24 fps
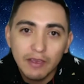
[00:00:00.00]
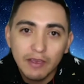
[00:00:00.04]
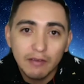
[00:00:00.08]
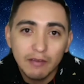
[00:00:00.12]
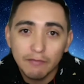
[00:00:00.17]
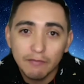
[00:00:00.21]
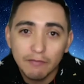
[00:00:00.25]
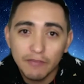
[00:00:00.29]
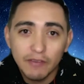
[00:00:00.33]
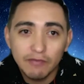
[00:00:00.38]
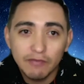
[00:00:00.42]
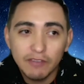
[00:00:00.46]

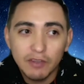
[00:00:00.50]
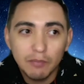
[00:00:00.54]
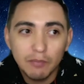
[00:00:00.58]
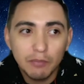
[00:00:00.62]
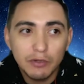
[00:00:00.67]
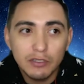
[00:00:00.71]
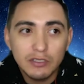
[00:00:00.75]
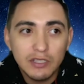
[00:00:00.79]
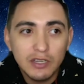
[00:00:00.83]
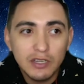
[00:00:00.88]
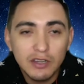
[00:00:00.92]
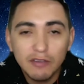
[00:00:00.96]

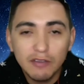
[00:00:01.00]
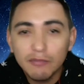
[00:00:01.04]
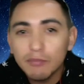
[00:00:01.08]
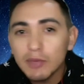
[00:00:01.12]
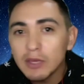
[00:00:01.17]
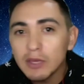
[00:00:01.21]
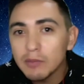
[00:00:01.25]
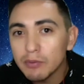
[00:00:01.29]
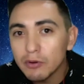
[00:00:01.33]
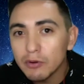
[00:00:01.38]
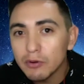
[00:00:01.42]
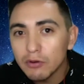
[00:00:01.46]
50% of
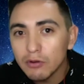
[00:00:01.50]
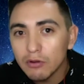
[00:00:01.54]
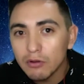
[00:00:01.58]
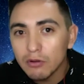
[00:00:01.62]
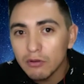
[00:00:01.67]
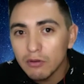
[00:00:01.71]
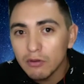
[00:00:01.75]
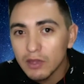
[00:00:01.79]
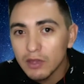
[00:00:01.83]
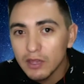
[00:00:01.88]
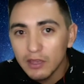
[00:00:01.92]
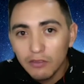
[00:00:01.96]

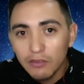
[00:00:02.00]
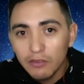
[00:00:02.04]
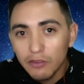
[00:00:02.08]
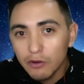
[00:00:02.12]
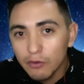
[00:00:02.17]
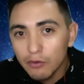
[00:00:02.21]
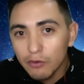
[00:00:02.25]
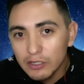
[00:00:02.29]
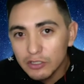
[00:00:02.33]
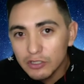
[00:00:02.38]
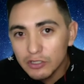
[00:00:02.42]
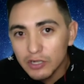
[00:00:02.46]
people in the
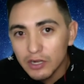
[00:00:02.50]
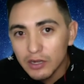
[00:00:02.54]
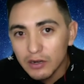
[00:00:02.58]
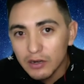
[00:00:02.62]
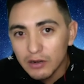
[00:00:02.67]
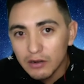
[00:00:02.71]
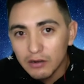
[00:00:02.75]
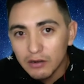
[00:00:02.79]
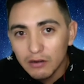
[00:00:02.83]
restaurant,